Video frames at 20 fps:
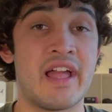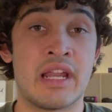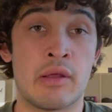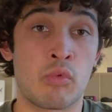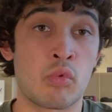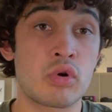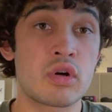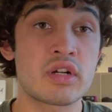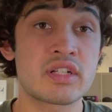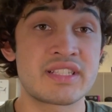and
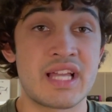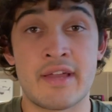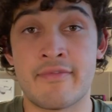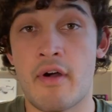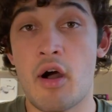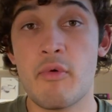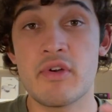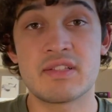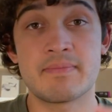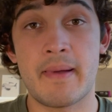it works.
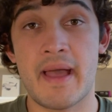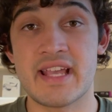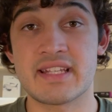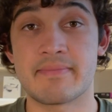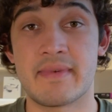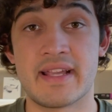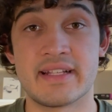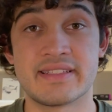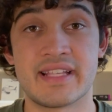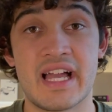I've always
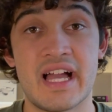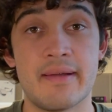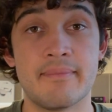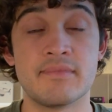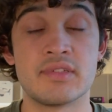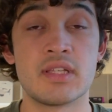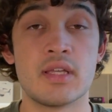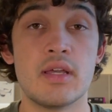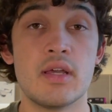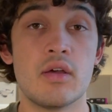passed my
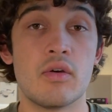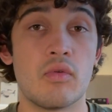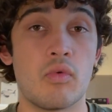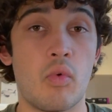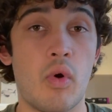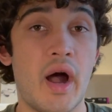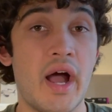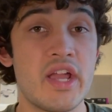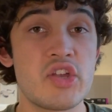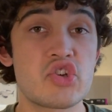exams.
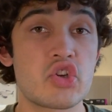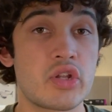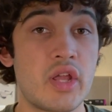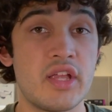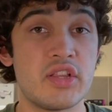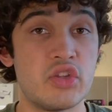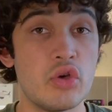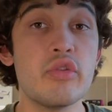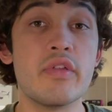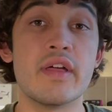Why should
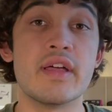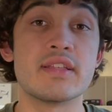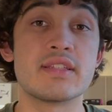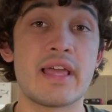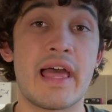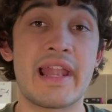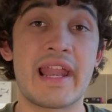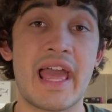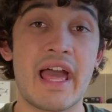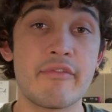I do
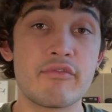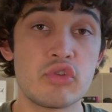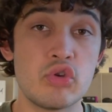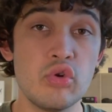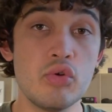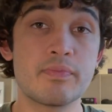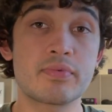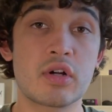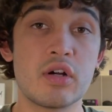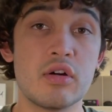this? And I have
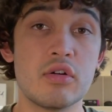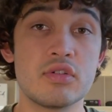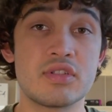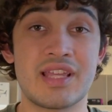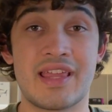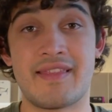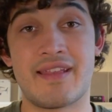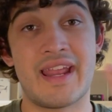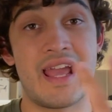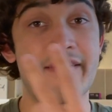two
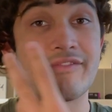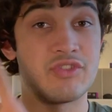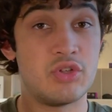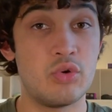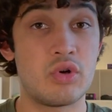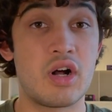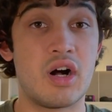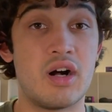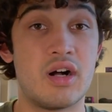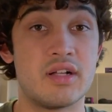pros and then I have
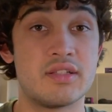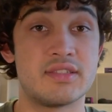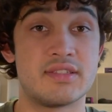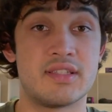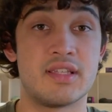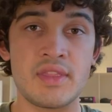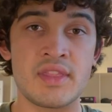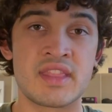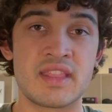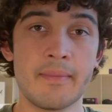two
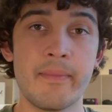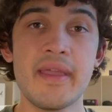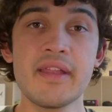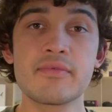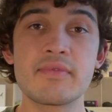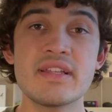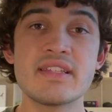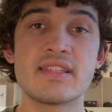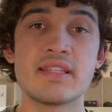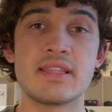cons. The
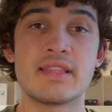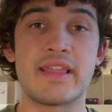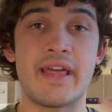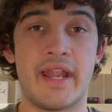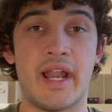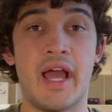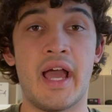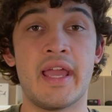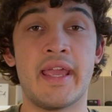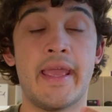main reason
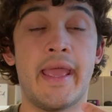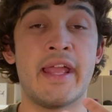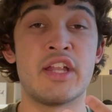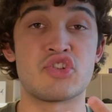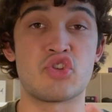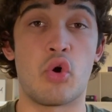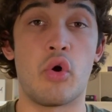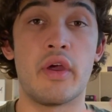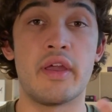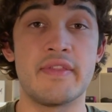that I
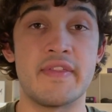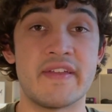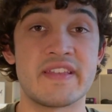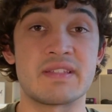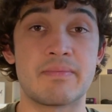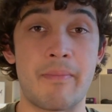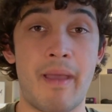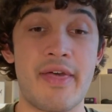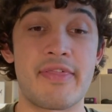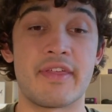enjoy
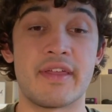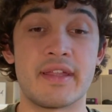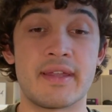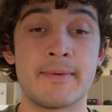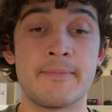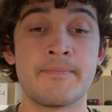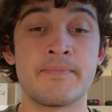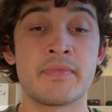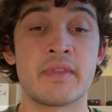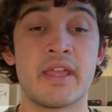this
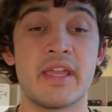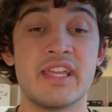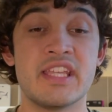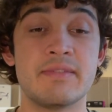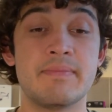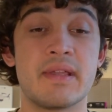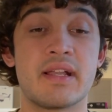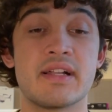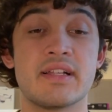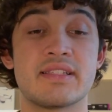method
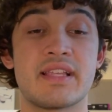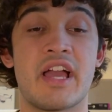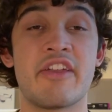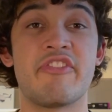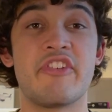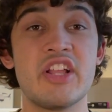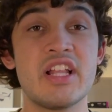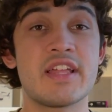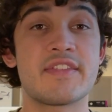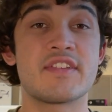is because I
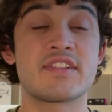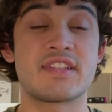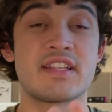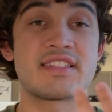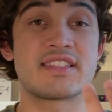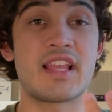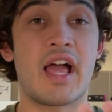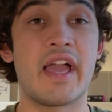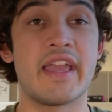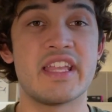feel like there's
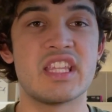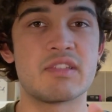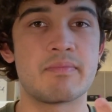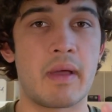a science